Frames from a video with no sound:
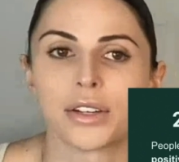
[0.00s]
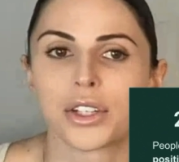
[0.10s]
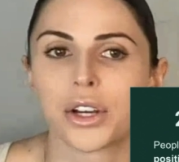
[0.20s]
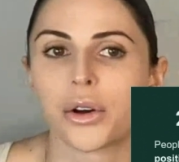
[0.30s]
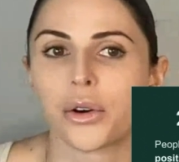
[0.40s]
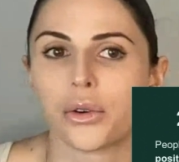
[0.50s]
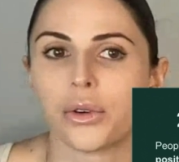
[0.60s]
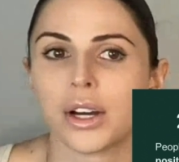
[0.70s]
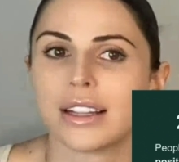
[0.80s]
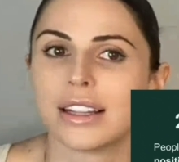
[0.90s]

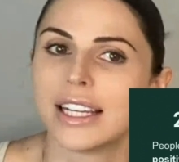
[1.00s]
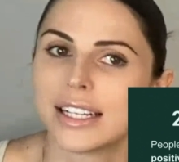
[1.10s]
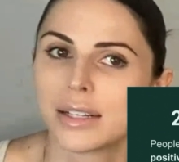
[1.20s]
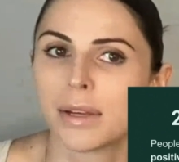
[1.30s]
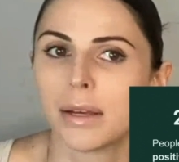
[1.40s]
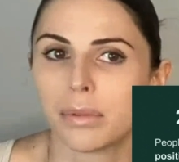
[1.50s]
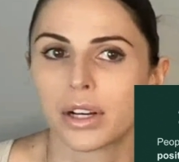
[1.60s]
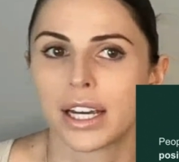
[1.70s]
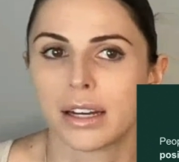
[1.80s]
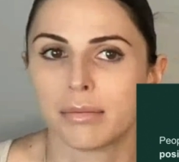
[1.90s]
So these
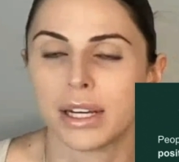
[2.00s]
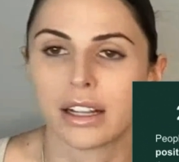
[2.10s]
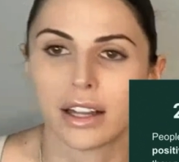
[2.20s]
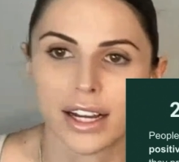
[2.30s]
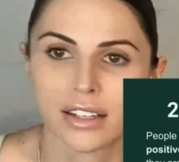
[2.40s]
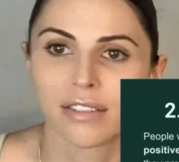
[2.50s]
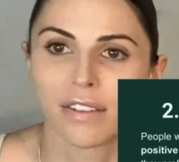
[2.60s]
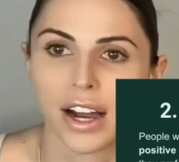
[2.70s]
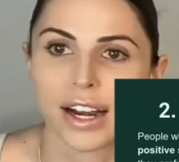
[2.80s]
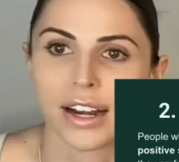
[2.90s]
people can be
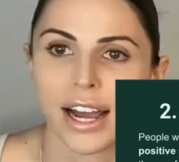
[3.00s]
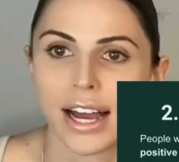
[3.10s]
classified